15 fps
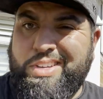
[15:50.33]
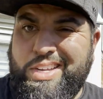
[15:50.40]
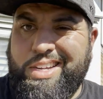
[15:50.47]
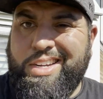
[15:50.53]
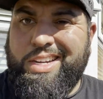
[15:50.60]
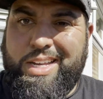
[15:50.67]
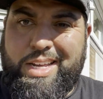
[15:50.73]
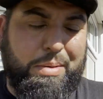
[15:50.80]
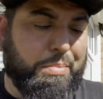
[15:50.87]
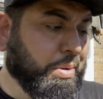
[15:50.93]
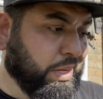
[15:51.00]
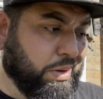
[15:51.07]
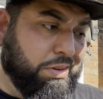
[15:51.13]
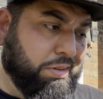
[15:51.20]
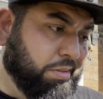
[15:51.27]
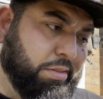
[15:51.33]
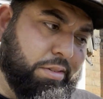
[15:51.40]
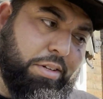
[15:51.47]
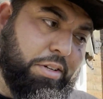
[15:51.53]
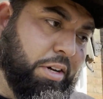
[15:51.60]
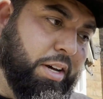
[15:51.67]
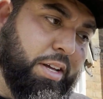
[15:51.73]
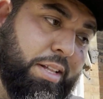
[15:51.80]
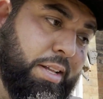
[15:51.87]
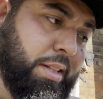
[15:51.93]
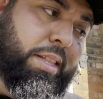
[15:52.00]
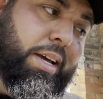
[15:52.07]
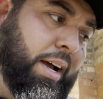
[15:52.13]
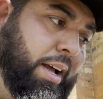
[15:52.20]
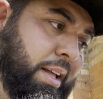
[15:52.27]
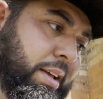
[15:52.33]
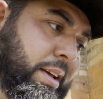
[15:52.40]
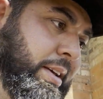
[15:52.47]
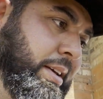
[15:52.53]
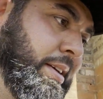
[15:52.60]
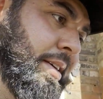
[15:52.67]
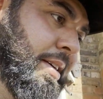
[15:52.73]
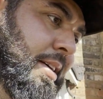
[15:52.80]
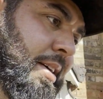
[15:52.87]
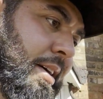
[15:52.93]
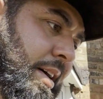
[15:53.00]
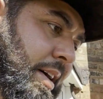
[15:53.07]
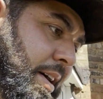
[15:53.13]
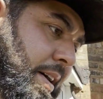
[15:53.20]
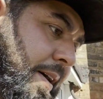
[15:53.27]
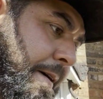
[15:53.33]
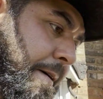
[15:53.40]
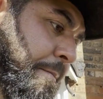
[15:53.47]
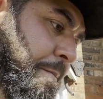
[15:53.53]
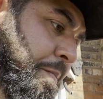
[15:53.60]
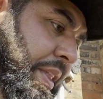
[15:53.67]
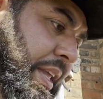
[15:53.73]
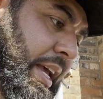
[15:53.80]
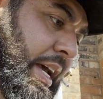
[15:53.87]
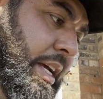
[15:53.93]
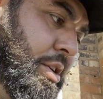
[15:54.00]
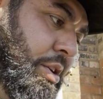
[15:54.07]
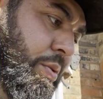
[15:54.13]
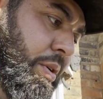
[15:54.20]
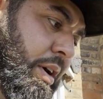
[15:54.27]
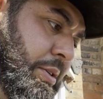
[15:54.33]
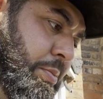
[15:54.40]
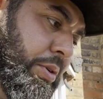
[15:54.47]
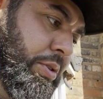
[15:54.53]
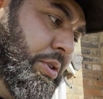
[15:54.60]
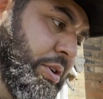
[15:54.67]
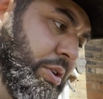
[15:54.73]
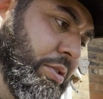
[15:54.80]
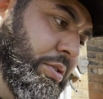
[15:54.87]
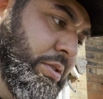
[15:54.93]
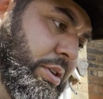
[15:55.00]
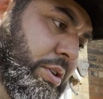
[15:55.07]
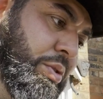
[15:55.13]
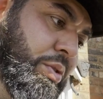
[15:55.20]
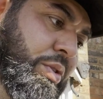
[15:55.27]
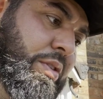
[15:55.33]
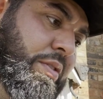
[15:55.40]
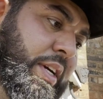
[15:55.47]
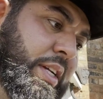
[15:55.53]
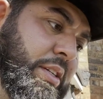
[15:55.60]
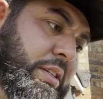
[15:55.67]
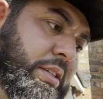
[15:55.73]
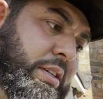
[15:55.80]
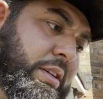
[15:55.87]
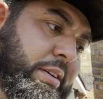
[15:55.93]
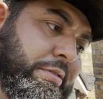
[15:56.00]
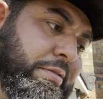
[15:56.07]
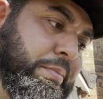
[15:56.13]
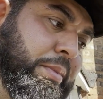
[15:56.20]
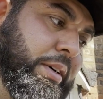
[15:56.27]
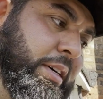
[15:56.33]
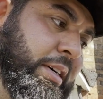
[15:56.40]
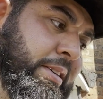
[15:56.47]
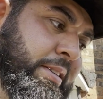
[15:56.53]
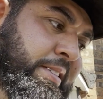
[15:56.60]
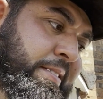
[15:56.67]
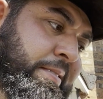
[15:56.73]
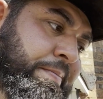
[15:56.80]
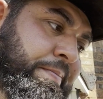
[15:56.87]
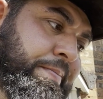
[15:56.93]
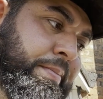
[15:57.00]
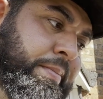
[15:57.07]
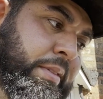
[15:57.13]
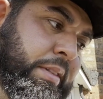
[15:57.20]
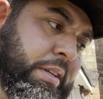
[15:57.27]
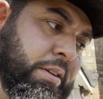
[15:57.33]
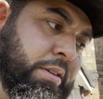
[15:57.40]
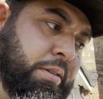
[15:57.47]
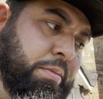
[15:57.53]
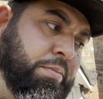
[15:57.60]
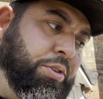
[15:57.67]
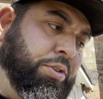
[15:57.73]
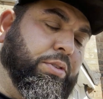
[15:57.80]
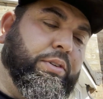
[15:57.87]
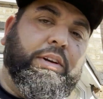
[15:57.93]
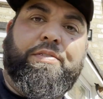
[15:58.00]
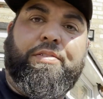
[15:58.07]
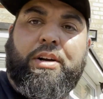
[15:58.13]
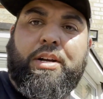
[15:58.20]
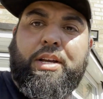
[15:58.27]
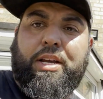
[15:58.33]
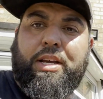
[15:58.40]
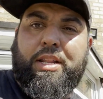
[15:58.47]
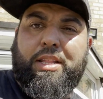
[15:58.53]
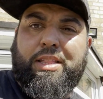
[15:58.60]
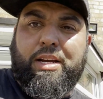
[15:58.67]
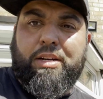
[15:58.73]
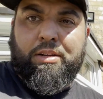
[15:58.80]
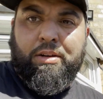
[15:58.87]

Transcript: ain't gonna get a better tight than that. Yes, you are supposed to use a torque wrench and stuff, but yeah, I'm sure if I can get it that